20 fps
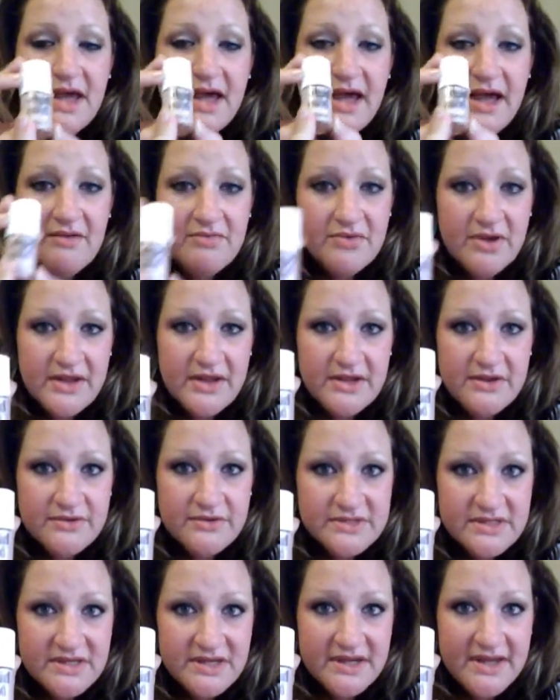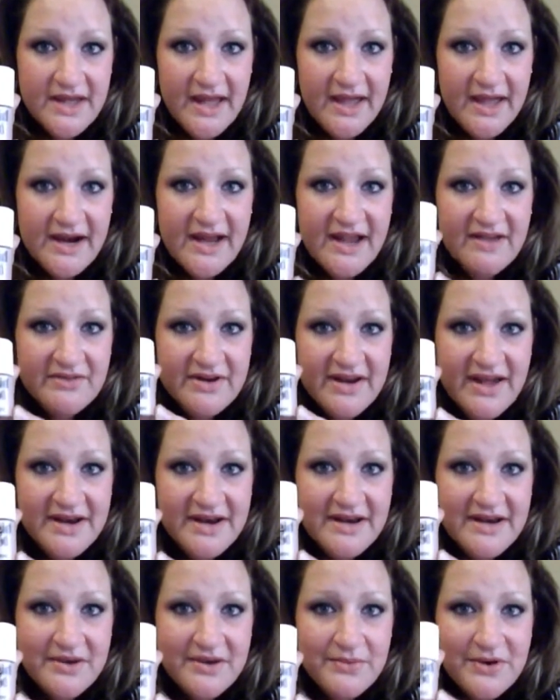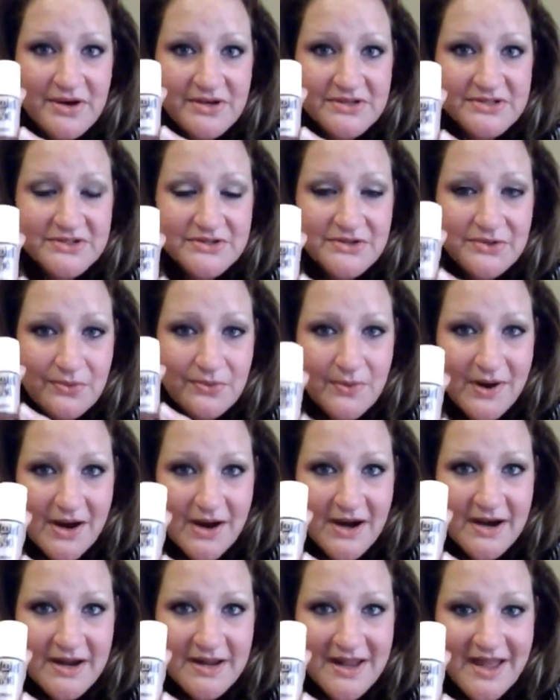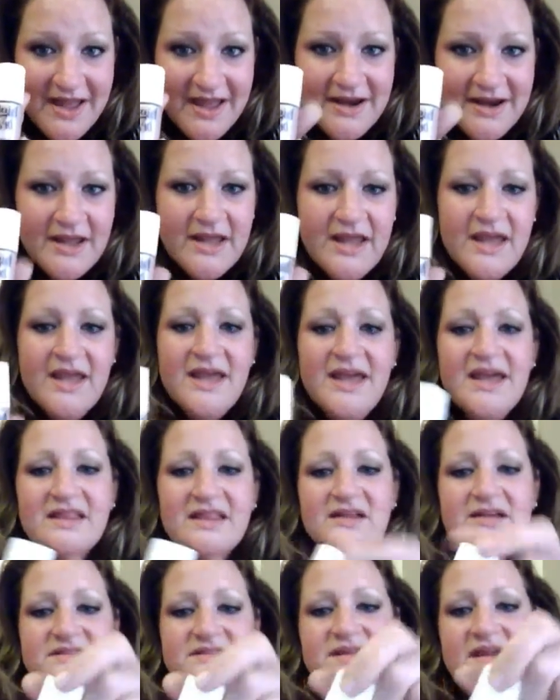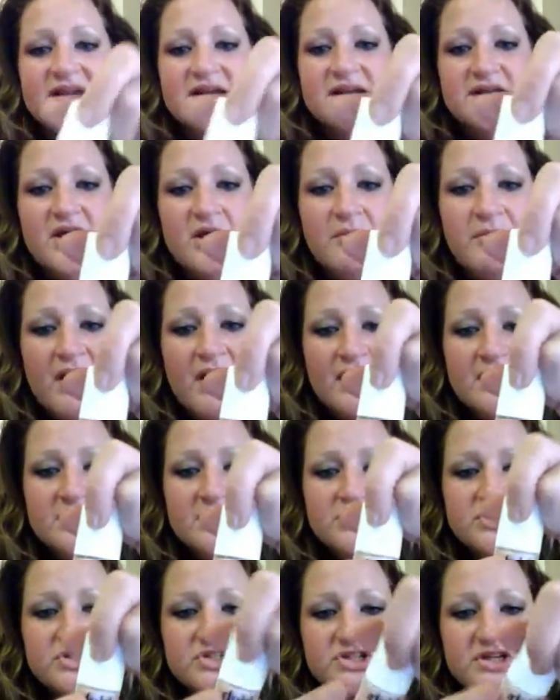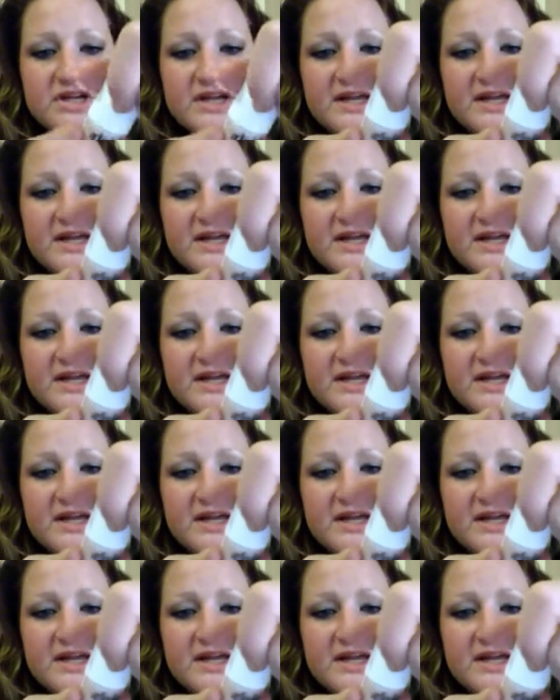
I have not used it yet. I haven't had anywhere to wear it yet. It looks like nail polish.